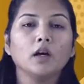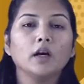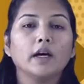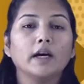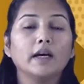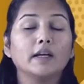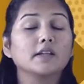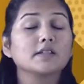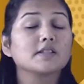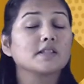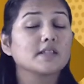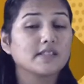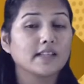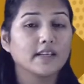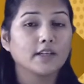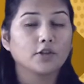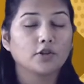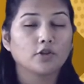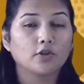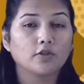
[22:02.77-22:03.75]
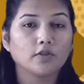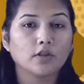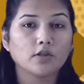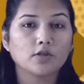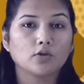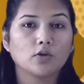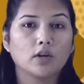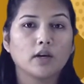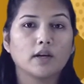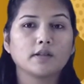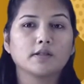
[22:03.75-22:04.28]
It is the center of the
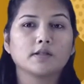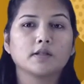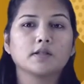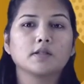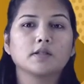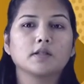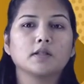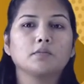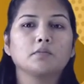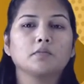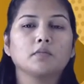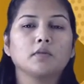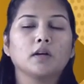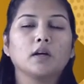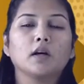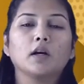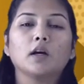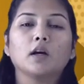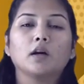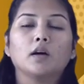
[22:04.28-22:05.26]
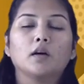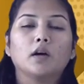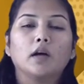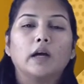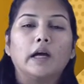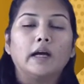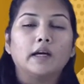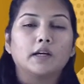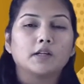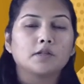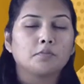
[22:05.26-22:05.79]
solar system.
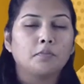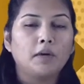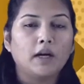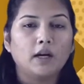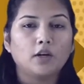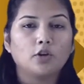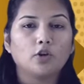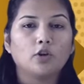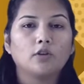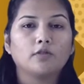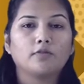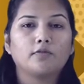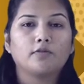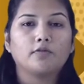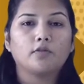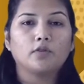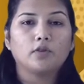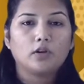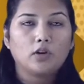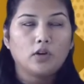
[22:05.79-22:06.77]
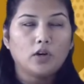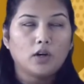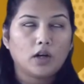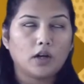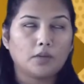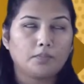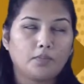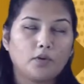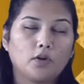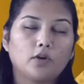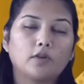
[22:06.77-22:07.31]
It is made of
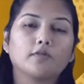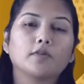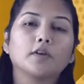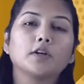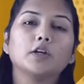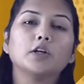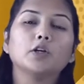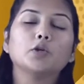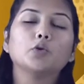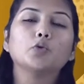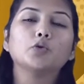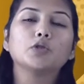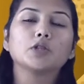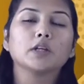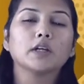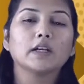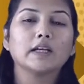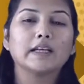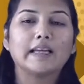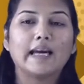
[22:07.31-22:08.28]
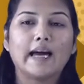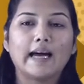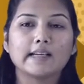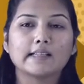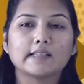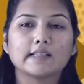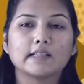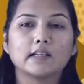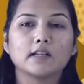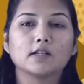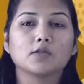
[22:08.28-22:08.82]
huge
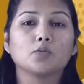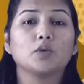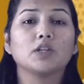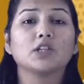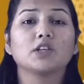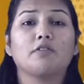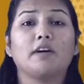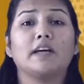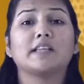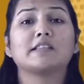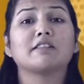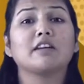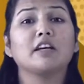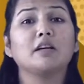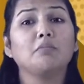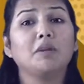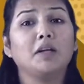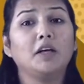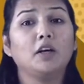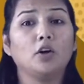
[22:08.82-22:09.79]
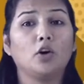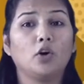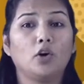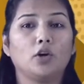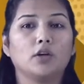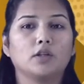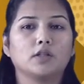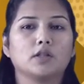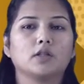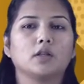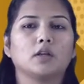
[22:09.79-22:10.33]
gases which are extremely
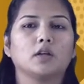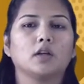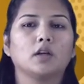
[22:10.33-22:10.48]
hot.